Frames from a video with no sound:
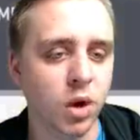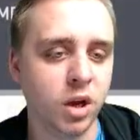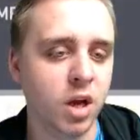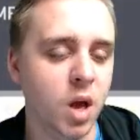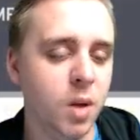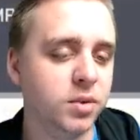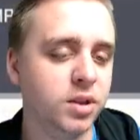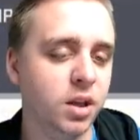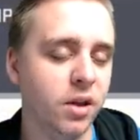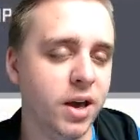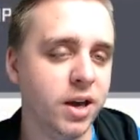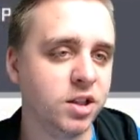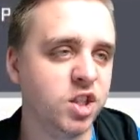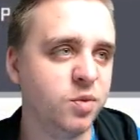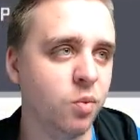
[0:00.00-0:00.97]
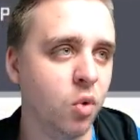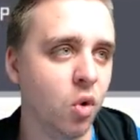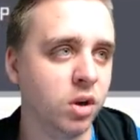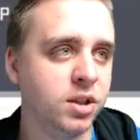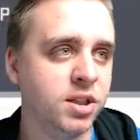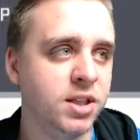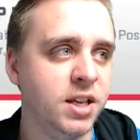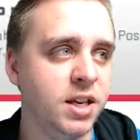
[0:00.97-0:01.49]
When it comes to like
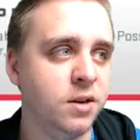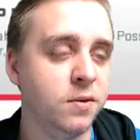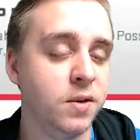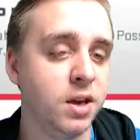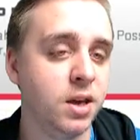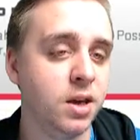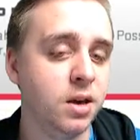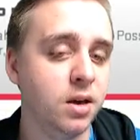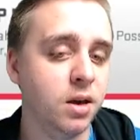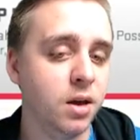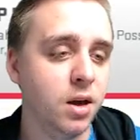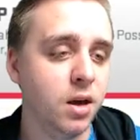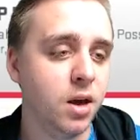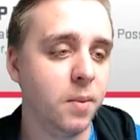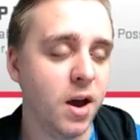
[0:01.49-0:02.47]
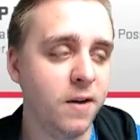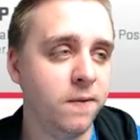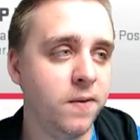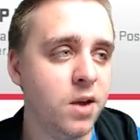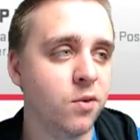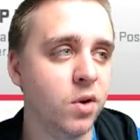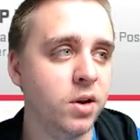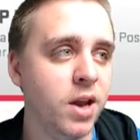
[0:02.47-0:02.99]
sports TV, my
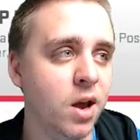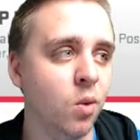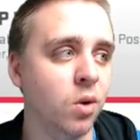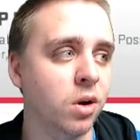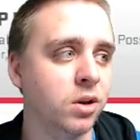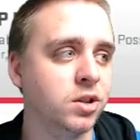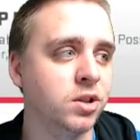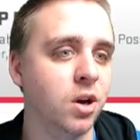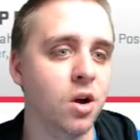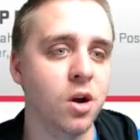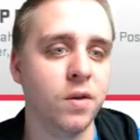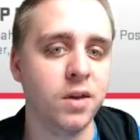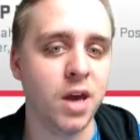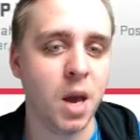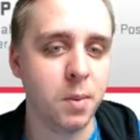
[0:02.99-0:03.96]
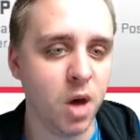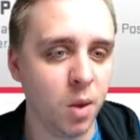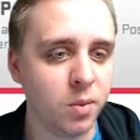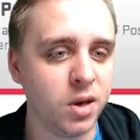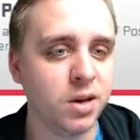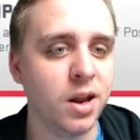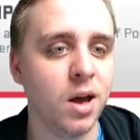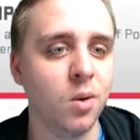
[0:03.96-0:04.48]
favorite networks are the
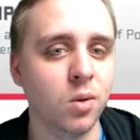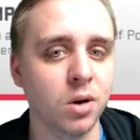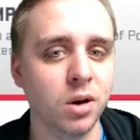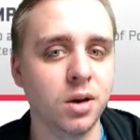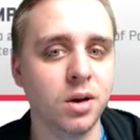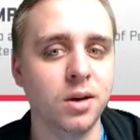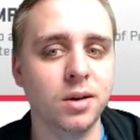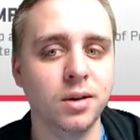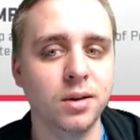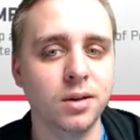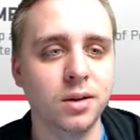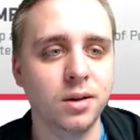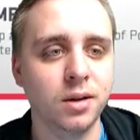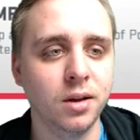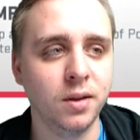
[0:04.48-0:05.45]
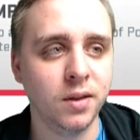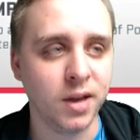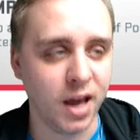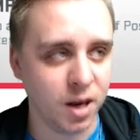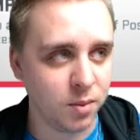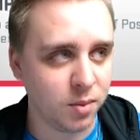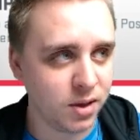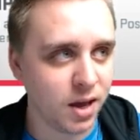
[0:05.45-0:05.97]
MLB Network, the
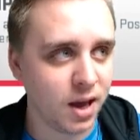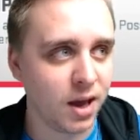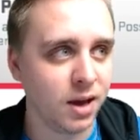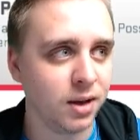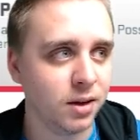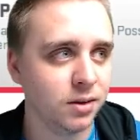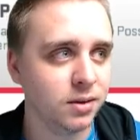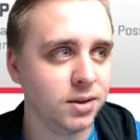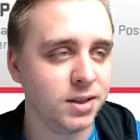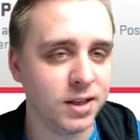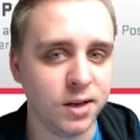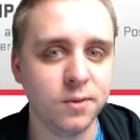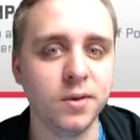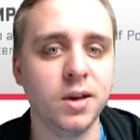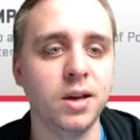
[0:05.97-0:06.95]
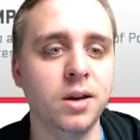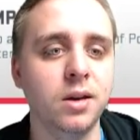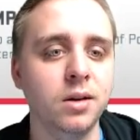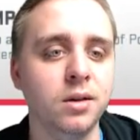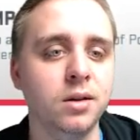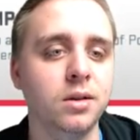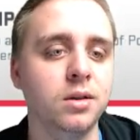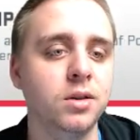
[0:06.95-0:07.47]
NBA TV
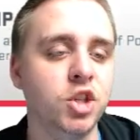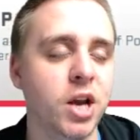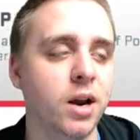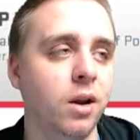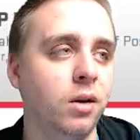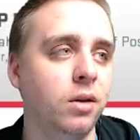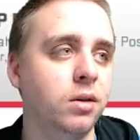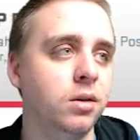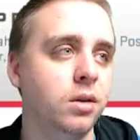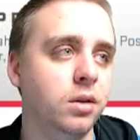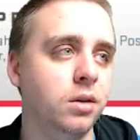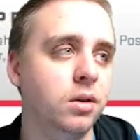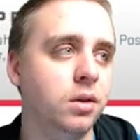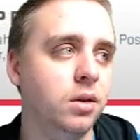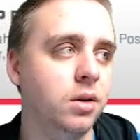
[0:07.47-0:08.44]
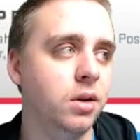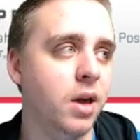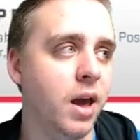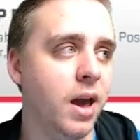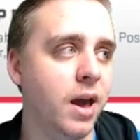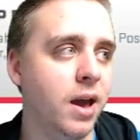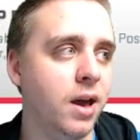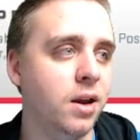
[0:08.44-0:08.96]
channel,
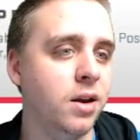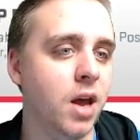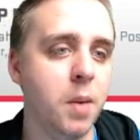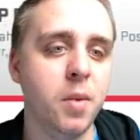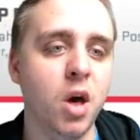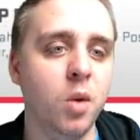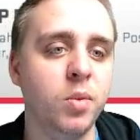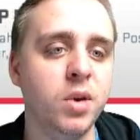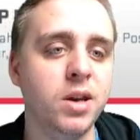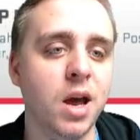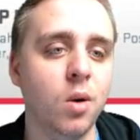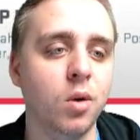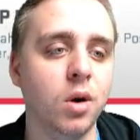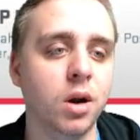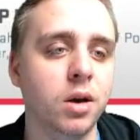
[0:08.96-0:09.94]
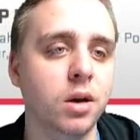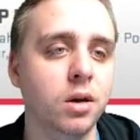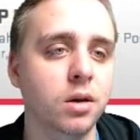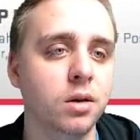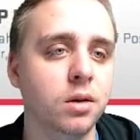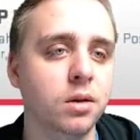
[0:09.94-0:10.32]
and MLB Network.